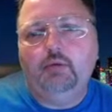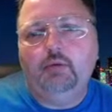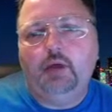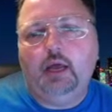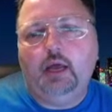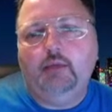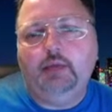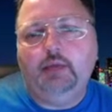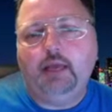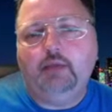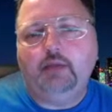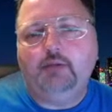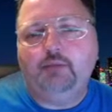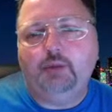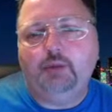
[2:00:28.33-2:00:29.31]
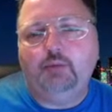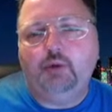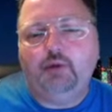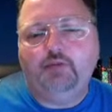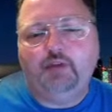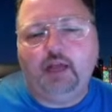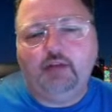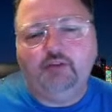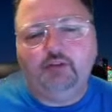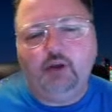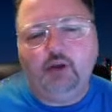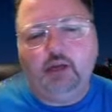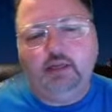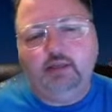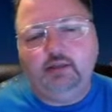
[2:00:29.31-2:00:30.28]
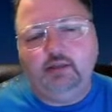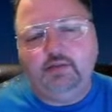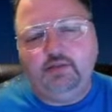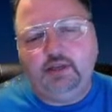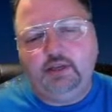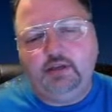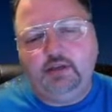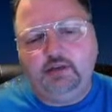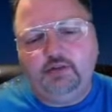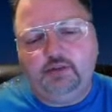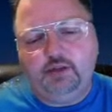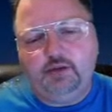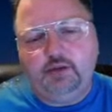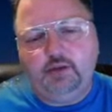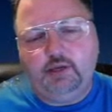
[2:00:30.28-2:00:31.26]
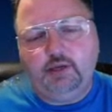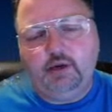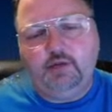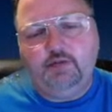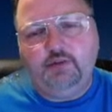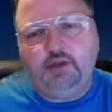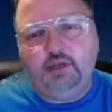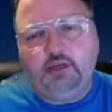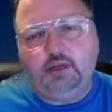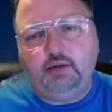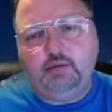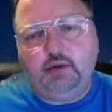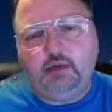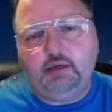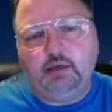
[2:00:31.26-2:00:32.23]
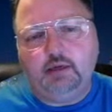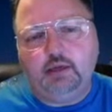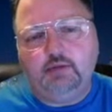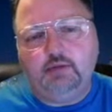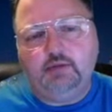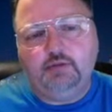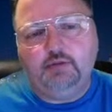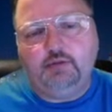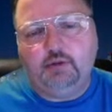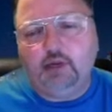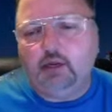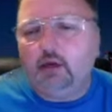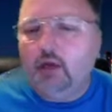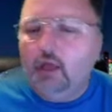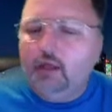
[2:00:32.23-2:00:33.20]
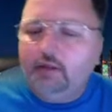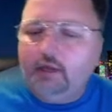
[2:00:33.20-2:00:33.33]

yes, Big Boy Facts Johnny TV, good to see you here. I feel like I recognize this creator.